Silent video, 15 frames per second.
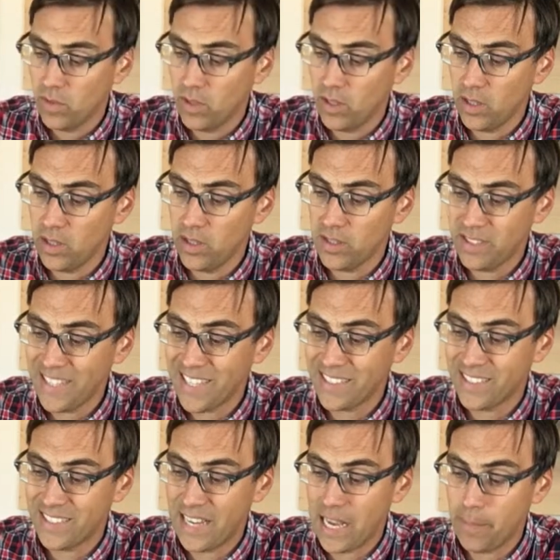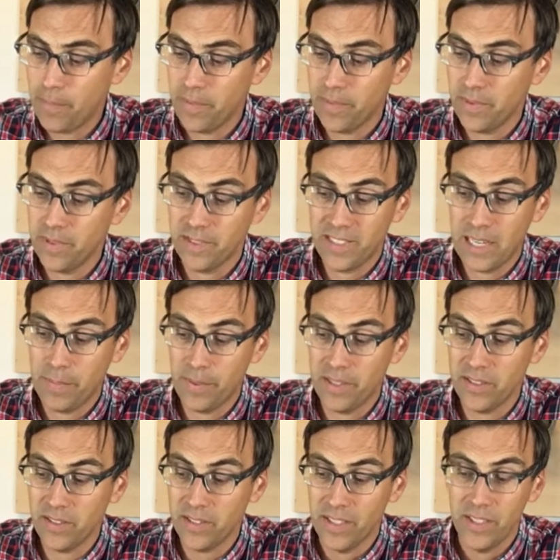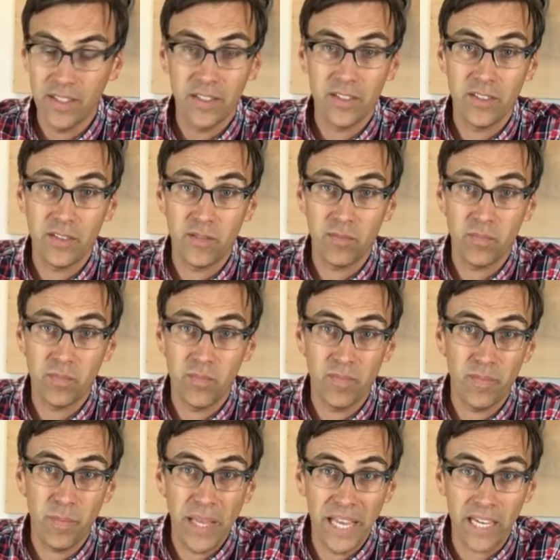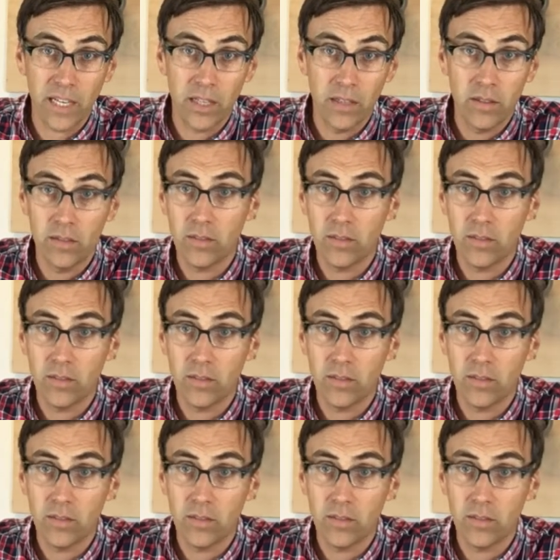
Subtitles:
The second step is pick.